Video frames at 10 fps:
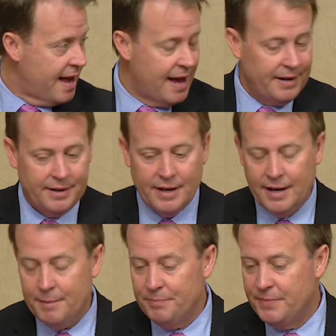that.
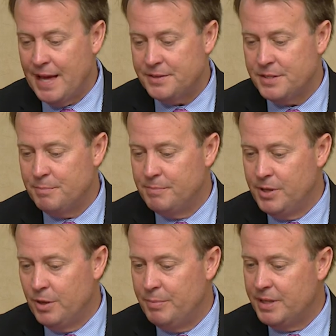Right. Um, that's a
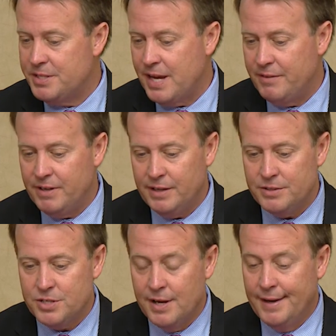you know big
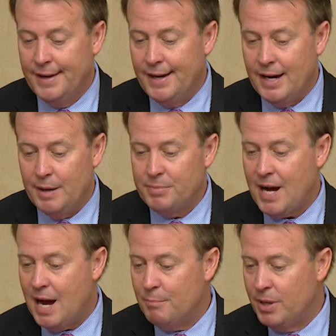savings. Uh,
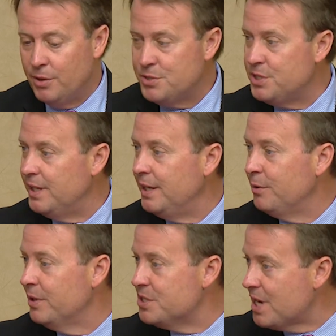
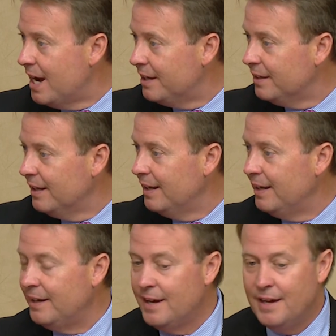composting,
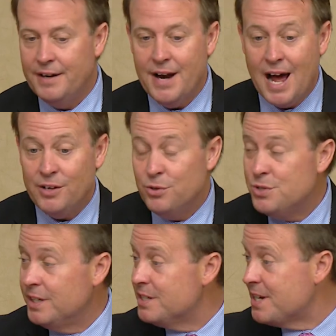recycling, yeah. not
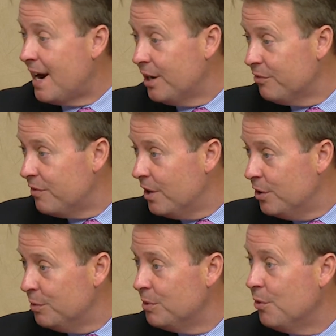using
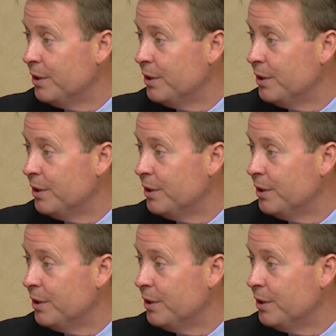styrofoam, I'm